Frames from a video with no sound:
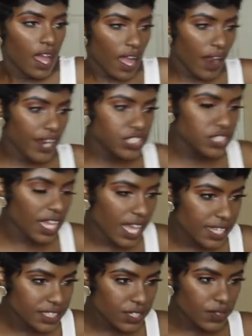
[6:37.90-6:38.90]
Alright you
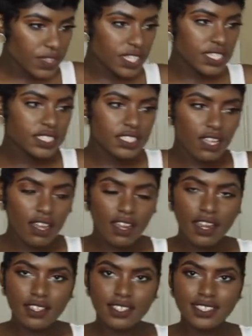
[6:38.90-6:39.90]
guys, so these
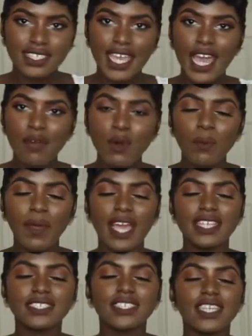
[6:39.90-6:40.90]
are these camel
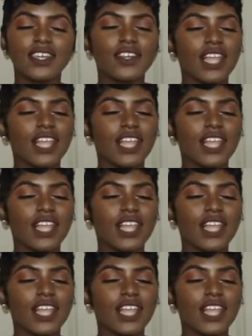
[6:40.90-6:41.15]
pants here.